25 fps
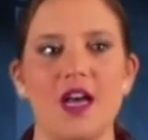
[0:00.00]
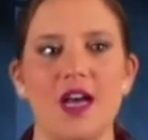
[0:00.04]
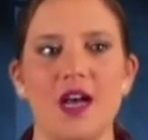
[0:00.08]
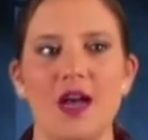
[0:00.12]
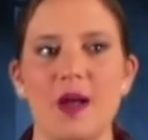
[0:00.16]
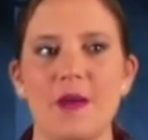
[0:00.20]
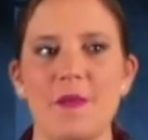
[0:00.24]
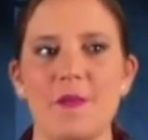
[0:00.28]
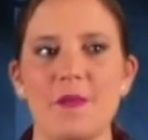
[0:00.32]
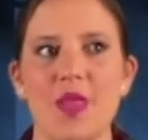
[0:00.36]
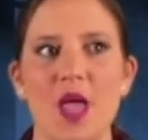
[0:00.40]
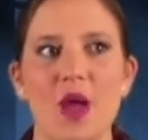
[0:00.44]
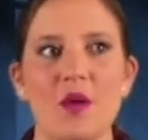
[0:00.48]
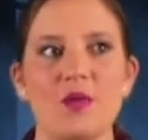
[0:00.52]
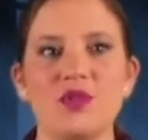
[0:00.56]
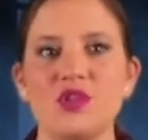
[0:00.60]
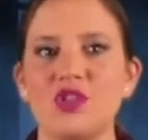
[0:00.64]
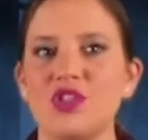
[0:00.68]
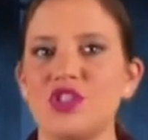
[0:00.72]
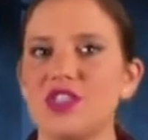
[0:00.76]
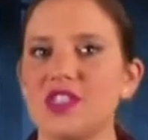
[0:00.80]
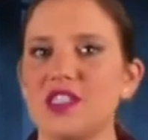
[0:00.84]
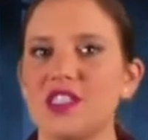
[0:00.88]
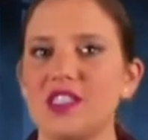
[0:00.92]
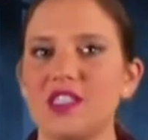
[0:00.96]
I
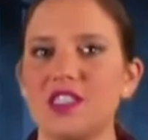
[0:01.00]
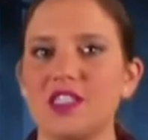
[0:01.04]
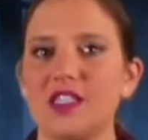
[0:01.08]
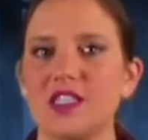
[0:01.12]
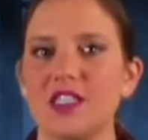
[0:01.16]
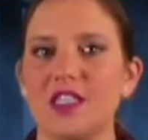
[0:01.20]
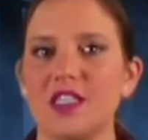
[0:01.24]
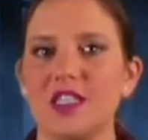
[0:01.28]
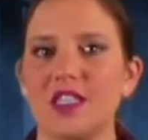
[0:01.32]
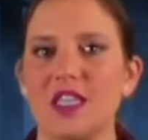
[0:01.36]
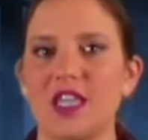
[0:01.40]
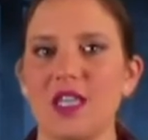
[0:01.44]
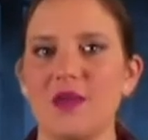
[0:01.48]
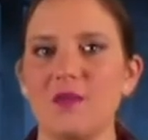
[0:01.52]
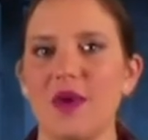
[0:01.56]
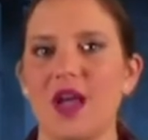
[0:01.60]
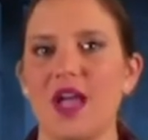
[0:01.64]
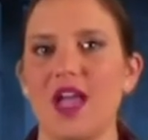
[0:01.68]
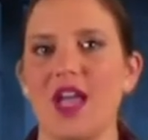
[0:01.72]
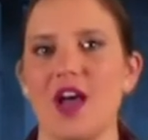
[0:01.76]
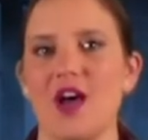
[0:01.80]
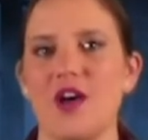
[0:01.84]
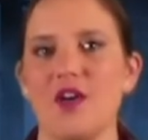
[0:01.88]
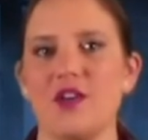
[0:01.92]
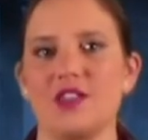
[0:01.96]
was just in
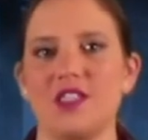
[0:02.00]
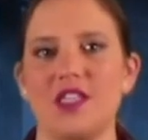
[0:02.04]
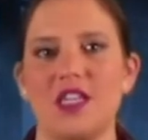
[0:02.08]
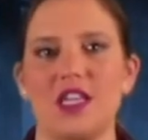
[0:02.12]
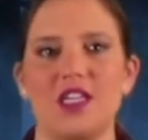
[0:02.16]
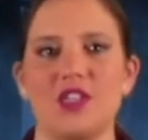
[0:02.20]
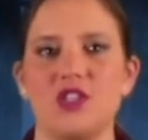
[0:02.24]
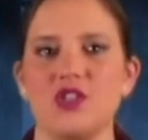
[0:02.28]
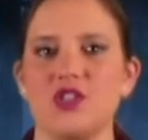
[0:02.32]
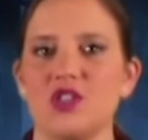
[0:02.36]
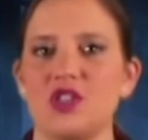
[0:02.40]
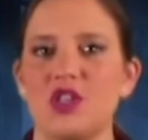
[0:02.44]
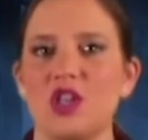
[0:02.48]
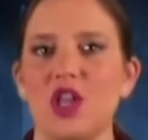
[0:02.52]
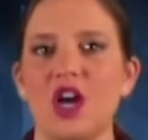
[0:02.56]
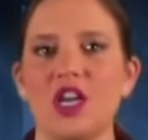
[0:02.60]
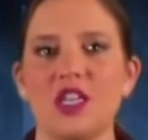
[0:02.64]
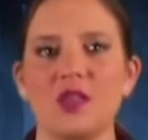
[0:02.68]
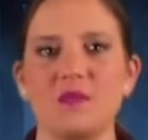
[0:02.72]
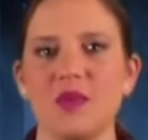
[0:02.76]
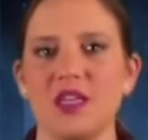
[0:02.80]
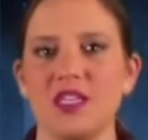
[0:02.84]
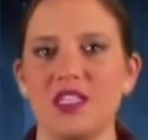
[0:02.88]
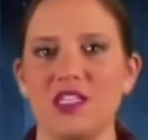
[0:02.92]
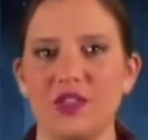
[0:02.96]
my house, and I just
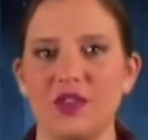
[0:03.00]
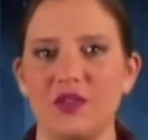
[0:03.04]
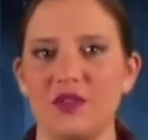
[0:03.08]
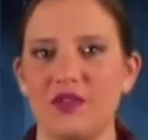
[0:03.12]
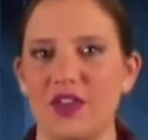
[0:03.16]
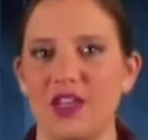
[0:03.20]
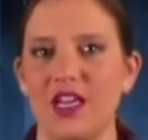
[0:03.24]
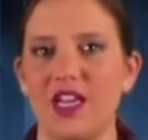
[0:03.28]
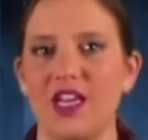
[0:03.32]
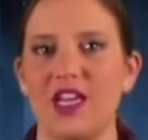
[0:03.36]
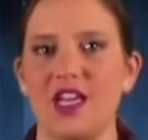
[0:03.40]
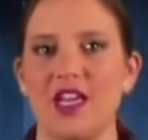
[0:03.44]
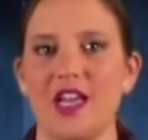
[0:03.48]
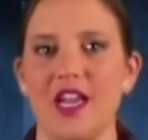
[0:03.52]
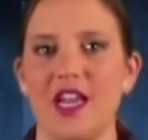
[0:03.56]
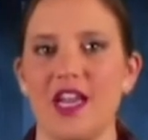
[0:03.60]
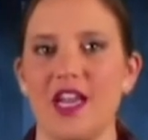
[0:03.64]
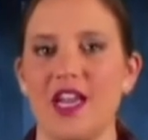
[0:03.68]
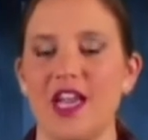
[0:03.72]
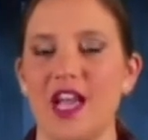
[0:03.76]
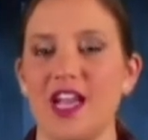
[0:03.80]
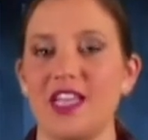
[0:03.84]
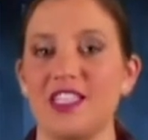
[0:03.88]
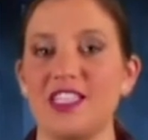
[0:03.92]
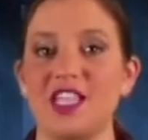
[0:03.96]
locked myself in, and
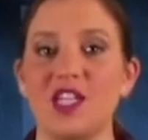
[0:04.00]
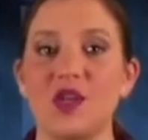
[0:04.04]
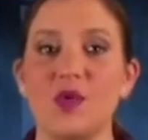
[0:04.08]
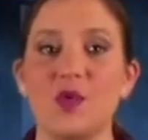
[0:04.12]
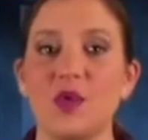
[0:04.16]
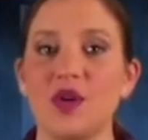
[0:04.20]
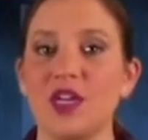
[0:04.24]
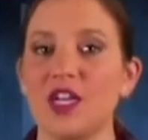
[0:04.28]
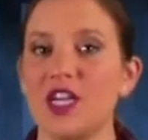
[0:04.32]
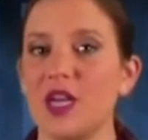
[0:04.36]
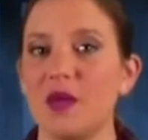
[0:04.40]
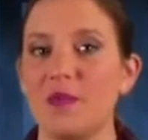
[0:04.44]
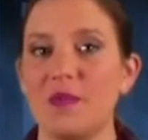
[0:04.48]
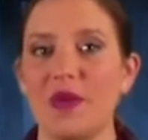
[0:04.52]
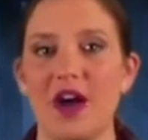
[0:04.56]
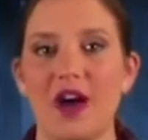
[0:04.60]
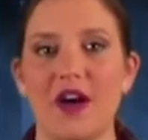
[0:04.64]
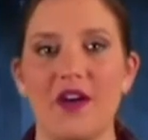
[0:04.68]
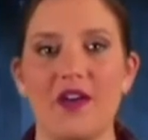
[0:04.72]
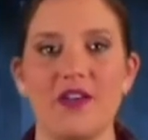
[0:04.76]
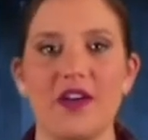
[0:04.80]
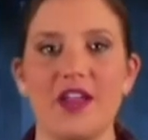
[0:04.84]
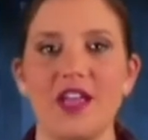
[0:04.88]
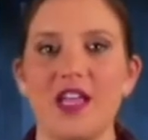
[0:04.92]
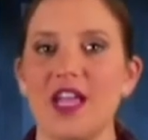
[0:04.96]
I didn't want to come
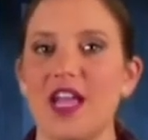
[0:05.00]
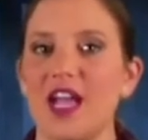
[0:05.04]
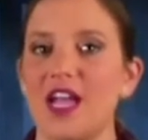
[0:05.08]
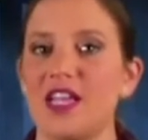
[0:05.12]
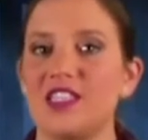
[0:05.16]
out.